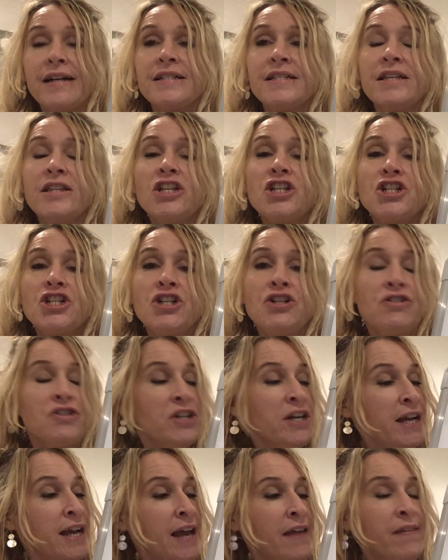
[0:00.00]
So the
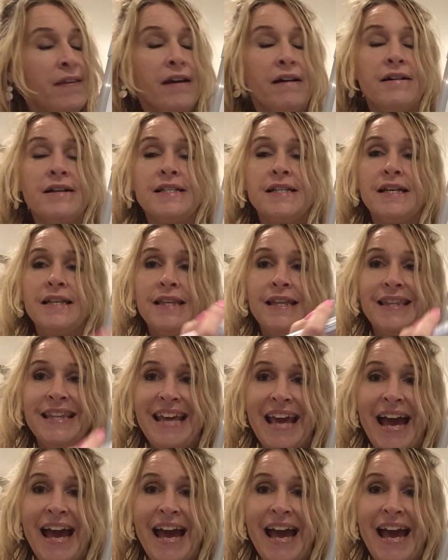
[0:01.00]
children get the idea that the